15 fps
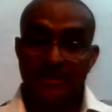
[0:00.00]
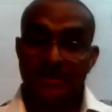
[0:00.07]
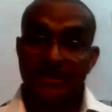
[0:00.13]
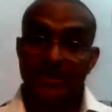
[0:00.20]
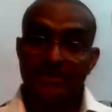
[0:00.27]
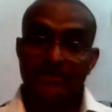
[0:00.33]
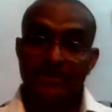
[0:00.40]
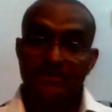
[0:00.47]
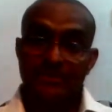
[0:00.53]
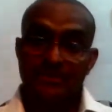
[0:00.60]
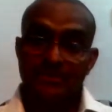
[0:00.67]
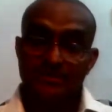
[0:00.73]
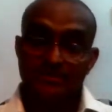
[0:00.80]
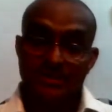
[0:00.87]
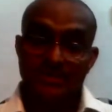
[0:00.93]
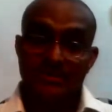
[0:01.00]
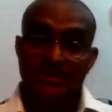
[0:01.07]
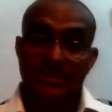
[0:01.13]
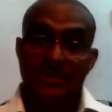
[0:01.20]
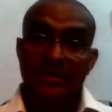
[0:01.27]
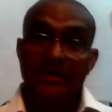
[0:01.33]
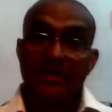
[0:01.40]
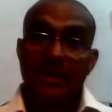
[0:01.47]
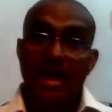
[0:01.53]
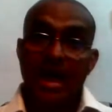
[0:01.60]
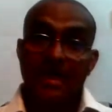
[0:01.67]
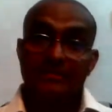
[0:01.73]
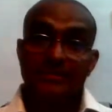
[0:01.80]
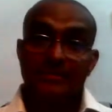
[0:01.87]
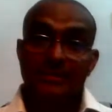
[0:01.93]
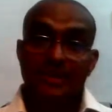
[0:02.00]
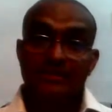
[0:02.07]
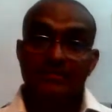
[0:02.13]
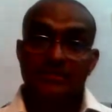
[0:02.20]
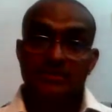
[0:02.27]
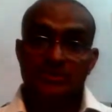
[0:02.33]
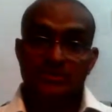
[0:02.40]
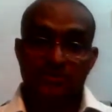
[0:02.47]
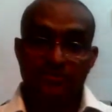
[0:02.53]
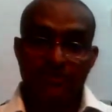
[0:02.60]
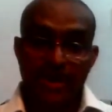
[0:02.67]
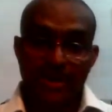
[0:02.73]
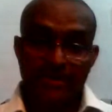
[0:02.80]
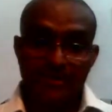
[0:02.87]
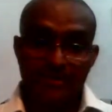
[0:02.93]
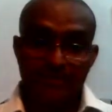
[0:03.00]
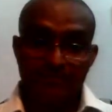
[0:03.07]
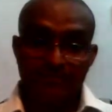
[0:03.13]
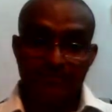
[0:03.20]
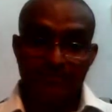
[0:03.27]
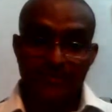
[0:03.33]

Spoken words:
Any other business means other than the business of banking